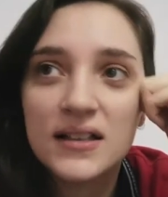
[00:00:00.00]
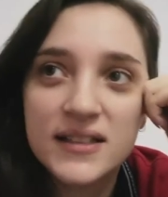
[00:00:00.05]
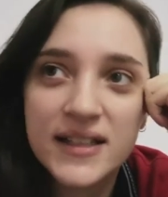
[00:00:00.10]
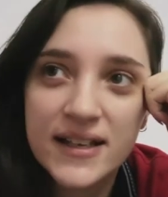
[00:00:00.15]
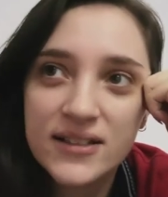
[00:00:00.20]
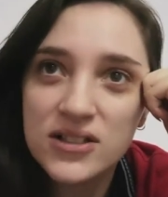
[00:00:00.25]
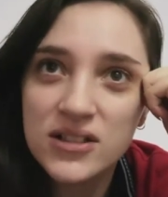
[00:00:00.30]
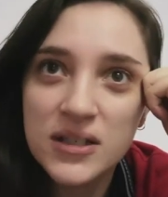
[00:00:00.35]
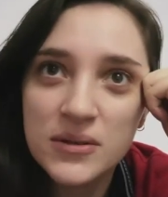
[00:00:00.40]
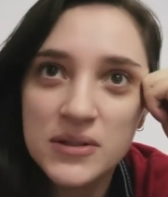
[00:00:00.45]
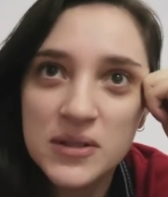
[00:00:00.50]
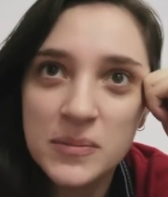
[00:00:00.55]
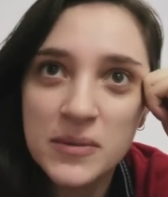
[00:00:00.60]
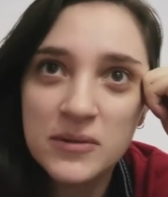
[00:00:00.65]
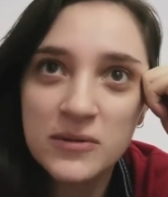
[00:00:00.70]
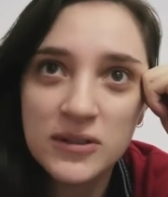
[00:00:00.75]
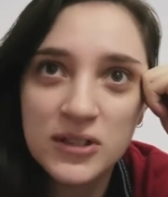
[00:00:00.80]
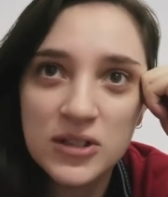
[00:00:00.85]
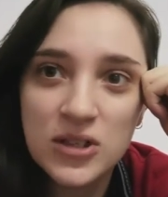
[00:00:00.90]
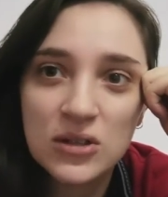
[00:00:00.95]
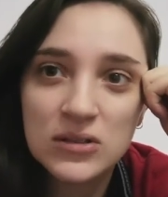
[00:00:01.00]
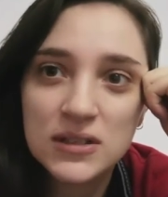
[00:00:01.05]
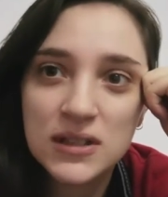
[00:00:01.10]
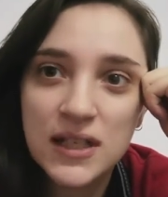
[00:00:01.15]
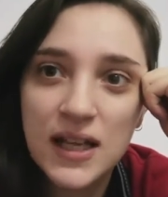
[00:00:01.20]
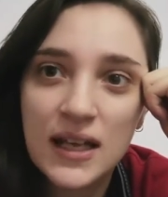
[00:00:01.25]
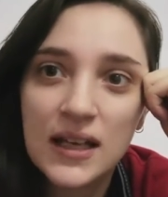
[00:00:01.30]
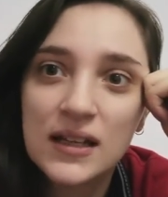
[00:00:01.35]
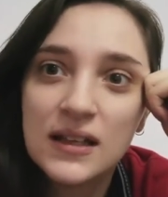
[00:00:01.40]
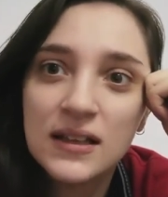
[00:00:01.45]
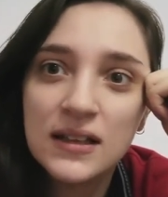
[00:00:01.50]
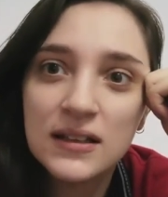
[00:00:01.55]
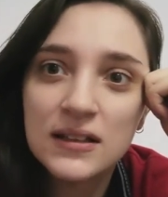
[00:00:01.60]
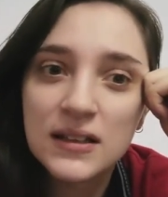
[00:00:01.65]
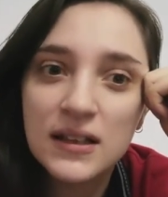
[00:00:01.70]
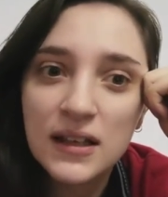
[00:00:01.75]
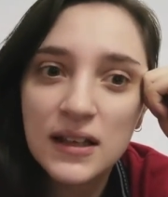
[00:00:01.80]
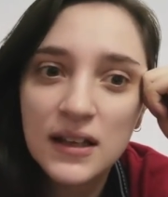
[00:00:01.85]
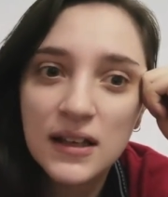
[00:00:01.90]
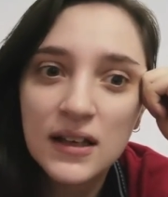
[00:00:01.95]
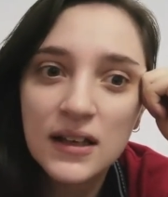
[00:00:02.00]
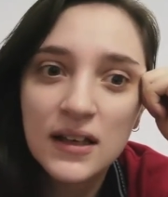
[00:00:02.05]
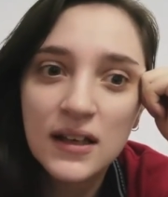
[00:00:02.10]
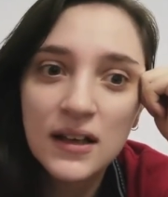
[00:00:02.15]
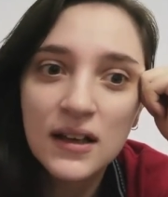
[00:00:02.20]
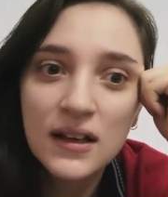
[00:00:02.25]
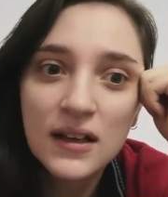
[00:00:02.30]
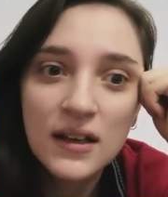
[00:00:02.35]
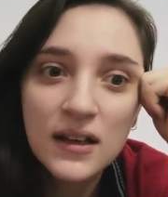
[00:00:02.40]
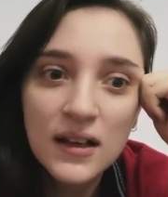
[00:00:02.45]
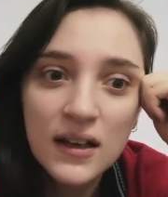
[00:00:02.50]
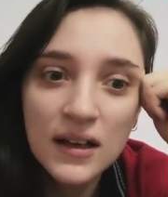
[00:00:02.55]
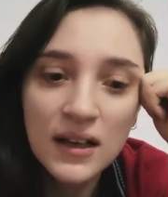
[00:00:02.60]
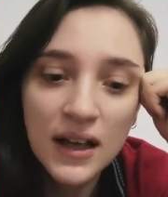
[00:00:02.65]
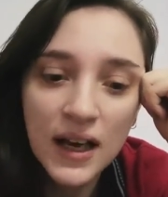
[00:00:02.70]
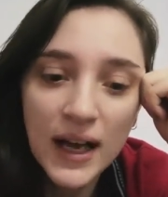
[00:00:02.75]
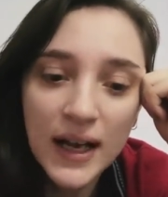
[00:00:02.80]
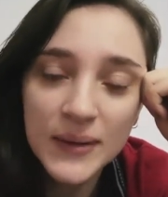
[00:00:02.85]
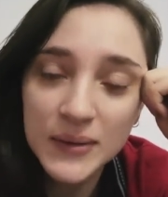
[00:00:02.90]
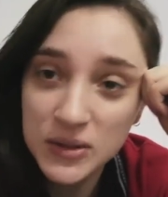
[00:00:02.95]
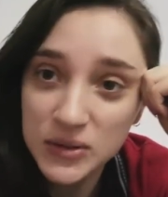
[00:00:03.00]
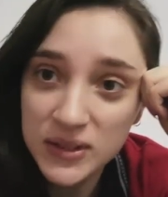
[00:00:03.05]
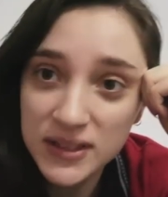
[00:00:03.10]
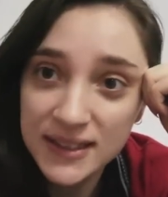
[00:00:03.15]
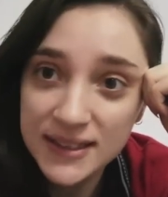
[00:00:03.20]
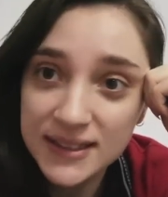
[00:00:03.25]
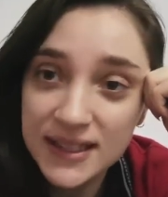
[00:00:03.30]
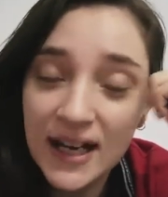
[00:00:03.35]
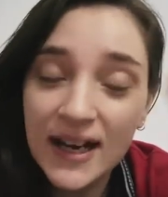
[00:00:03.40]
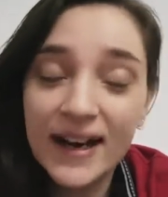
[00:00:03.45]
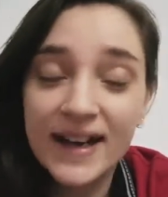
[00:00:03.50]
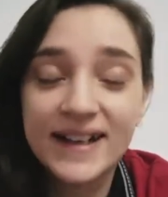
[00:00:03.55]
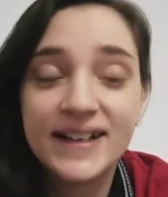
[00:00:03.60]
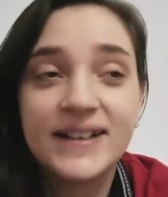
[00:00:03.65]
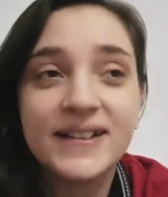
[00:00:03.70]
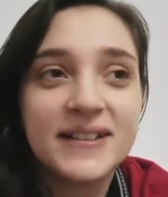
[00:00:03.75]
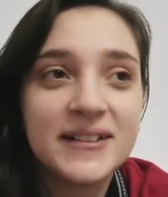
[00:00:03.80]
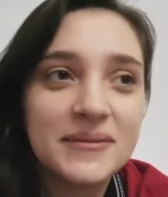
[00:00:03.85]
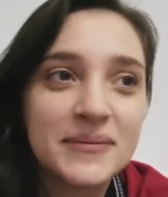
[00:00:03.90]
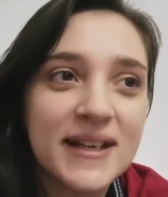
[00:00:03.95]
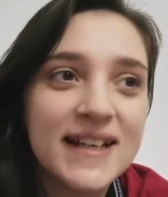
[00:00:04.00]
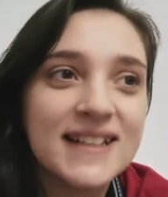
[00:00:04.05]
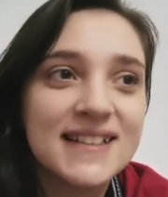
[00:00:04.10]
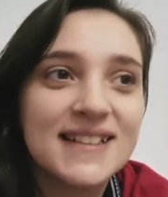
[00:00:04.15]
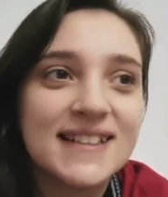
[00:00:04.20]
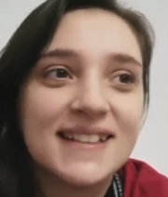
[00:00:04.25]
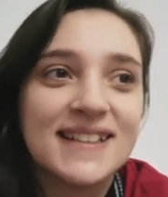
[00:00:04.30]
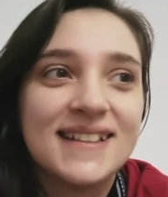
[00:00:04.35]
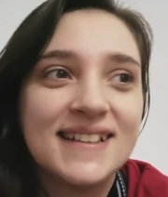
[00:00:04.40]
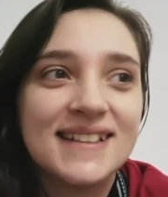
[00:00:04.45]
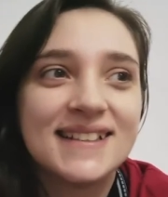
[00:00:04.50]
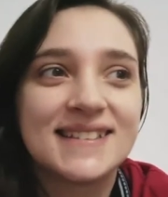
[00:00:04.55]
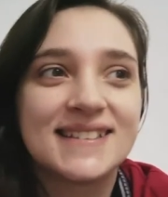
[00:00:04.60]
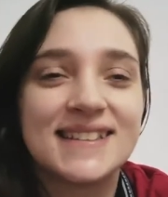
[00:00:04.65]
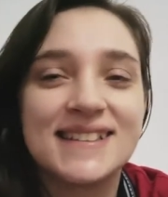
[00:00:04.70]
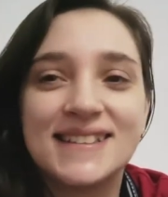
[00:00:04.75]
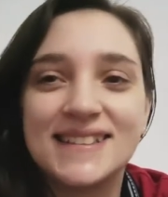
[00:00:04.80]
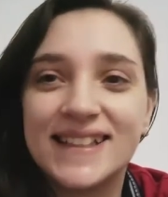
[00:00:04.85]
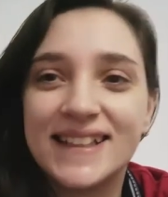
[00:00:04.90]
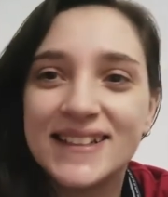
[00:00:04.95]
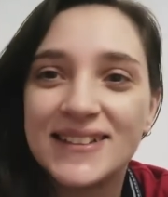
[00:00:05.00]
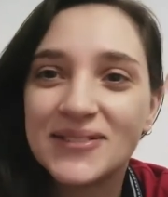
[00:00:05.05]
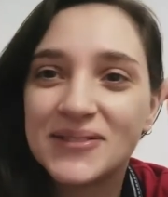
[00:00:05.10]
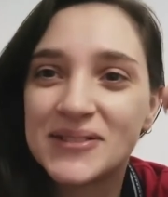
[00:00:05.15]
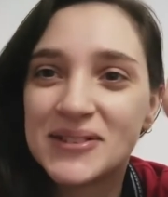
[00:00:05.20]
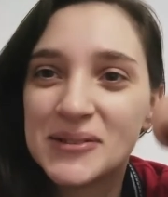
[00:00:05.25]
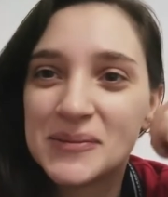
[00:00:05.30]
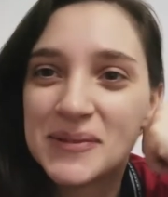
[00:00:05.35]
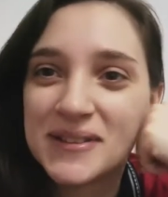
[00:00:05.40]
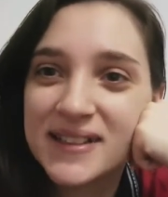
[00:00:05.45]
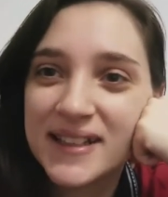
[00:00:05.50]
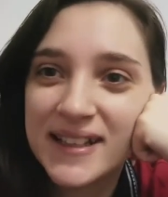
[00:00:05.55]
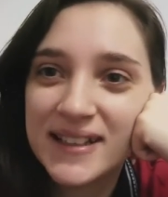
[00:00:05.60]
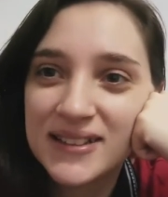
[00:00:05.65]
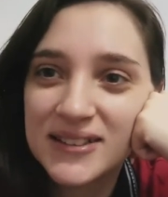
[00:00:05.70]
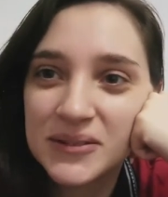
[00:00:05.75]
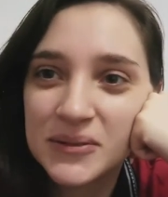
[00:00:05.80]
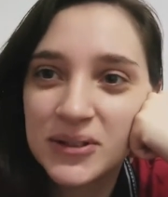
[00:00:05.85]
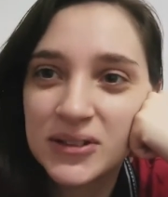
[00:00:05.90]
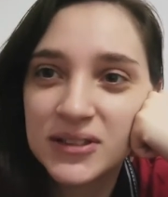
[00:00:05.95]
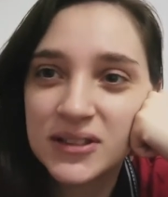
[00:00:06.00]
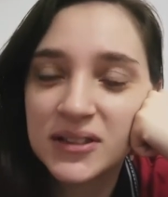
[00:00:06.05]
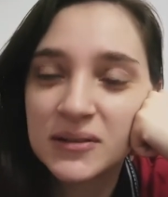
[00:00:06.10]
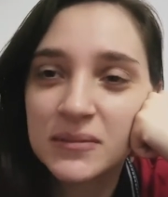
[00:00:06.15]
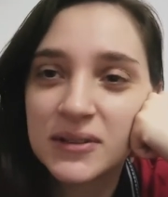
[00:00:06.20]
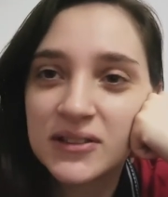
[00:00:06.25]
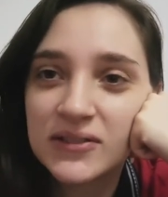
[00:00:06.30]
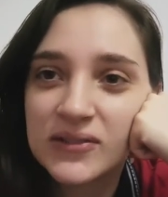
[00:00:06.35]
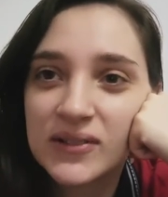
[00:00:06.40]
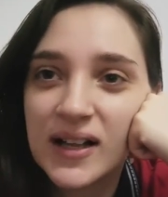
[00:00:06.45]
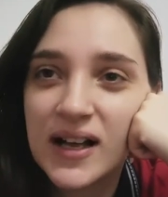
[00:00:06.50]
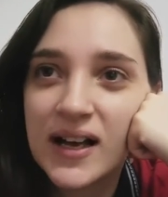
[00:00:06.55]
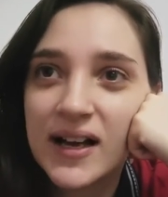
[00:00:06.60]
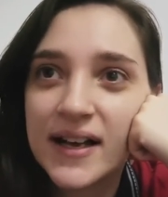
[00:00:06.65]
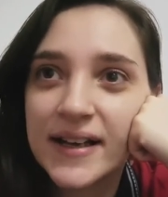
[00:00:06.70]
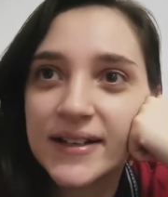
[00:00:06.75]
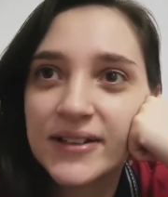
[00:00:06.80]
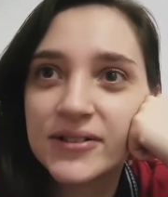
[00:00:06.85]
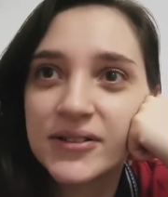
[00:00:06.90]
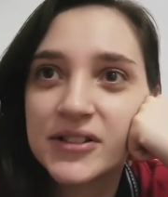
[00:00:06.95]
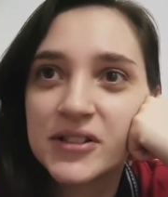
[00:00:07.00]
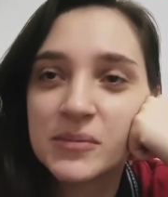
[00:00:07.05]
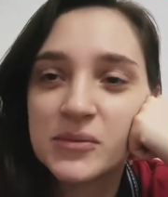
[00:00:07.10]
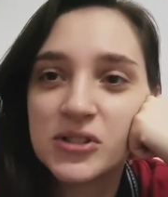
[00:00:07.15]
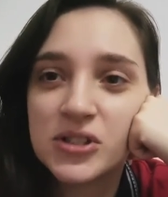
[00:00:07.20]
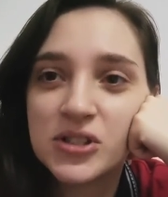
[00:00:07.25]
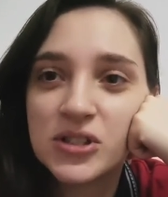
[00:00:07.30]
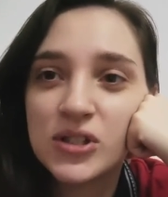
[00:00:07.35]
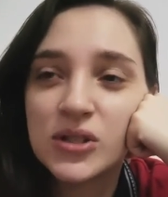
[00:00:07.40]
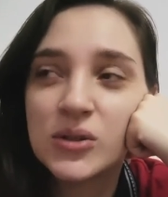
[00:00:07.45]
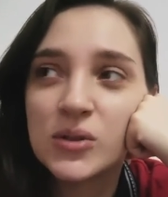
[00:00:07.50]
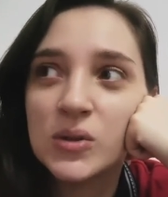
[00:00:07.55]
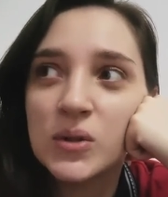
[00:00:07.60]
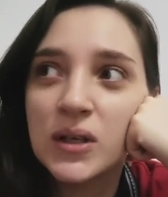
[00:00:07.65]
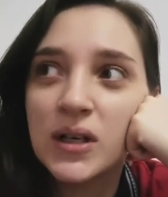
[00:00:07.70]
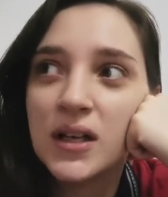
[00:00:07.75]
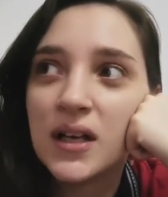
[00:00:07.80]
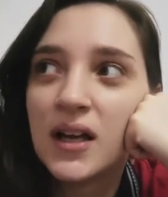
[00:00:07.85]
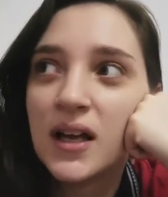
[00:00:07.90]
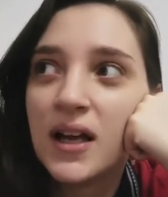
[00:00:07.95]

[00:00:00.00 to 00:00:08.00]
Yesterday was a bit of a non-day. I was really tired, basically, because I stayed up super late to watch the McFly Christmas show.